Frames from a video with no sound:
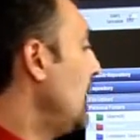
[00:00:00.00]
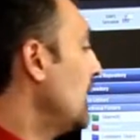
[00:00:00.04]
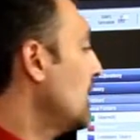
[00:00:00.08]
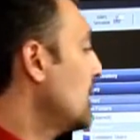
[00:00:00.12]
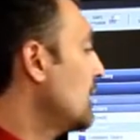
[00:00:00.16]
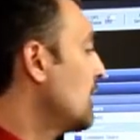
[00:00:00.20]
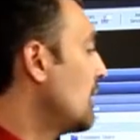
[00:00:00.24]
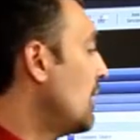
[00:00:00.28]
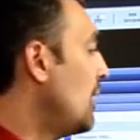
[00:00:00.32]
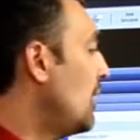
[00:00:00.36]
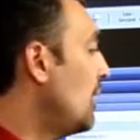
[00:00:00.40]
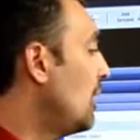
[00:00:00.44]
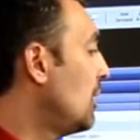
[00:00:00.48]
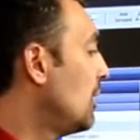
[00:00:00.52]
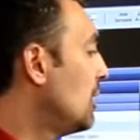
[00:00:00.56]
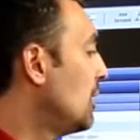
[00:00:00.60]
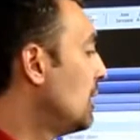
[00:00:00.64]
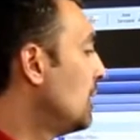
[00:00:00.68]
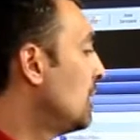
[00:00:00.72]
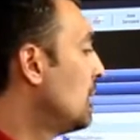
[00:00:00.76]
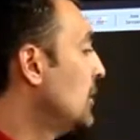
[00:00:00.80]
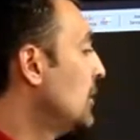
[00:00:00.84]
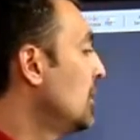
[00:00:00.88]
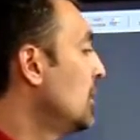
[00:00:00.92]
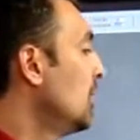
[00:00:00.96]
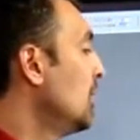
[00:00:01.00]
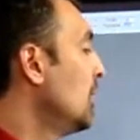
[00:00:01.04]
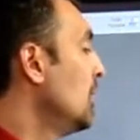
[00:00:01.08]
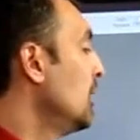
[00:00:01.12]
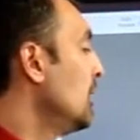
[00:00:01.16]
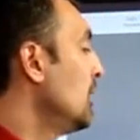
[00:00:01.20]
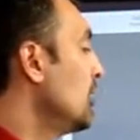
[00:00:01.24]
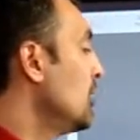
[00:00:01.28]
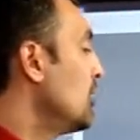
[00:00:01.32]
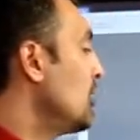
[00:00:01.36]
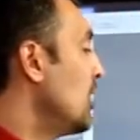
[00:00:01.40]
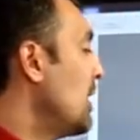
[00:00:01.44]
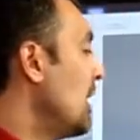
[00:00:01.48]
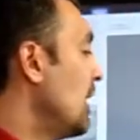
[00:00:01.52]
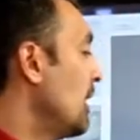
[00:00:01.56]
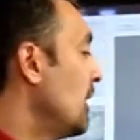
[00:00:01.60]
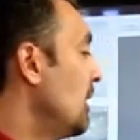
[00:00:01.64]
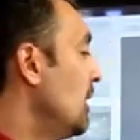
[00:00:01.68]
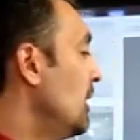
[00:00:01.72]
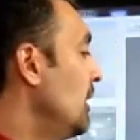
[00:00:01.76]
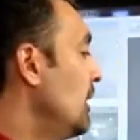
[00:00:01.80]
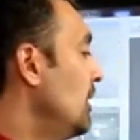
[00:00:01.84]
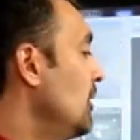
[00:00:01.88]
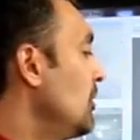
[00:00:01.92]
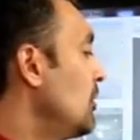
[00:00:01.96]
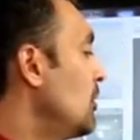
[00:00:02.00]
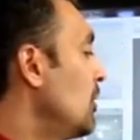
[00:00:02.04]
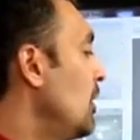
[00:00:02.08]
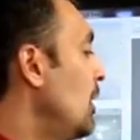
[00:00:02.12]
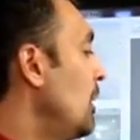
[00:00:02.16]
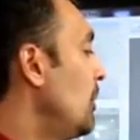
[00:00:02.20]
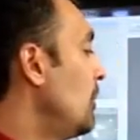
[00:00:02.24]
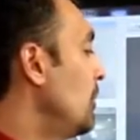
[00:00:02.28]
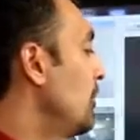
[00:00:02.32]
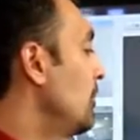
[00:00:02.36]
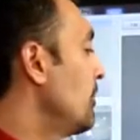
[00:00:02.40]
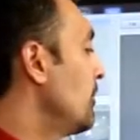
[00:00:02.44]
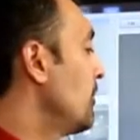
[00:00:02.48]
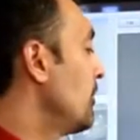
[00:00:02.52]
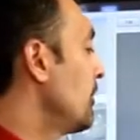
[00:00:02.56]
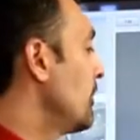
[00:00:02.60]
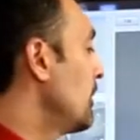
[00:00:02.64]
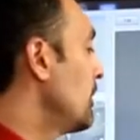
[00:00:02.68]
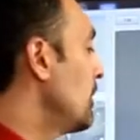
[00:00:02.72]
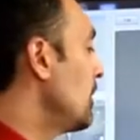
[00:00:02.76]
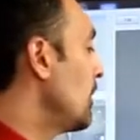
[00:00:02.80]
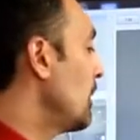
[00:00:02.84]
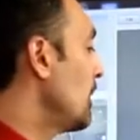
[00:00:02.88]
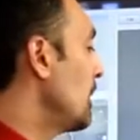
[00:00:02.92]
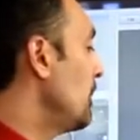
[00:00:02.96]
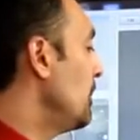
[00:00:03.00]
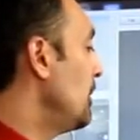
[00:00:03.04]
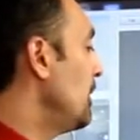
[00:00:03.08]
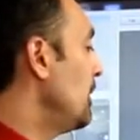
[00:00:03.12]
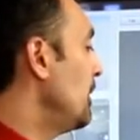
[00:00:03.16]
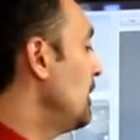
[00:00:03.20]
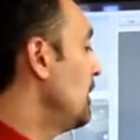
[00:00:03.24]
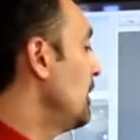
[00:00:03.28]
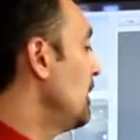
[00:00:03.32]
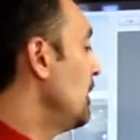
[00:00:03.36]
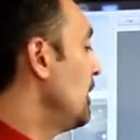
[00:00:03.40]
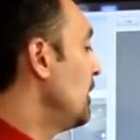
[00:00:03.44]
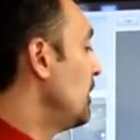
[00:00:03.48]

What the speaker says: Excel, drag and drop document.